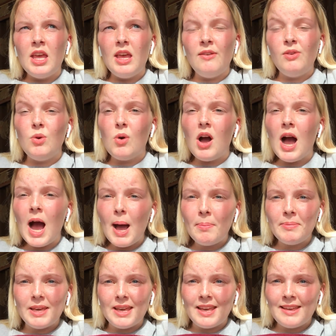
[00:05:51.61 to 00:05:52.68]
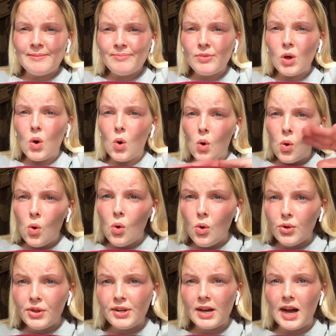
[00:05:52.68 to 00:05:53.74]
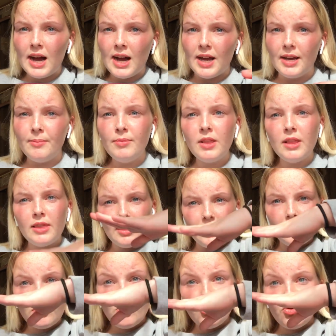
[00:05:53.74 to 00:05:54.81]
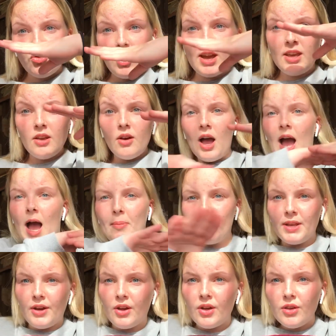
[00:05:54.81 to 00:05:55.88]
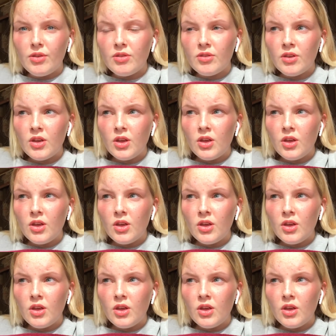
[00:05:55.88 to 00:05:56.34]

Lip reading: if you are happy all the time, straight happiness,